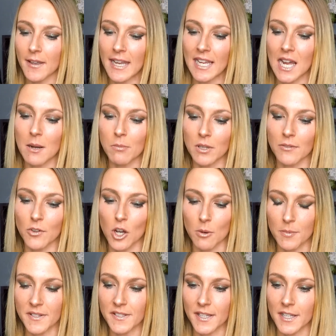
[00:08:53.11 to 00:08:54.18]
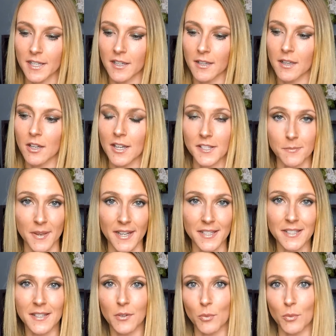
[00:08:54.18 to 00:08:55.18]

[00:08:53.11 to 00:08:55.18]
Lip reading: a couple of Copacetic Cosmetics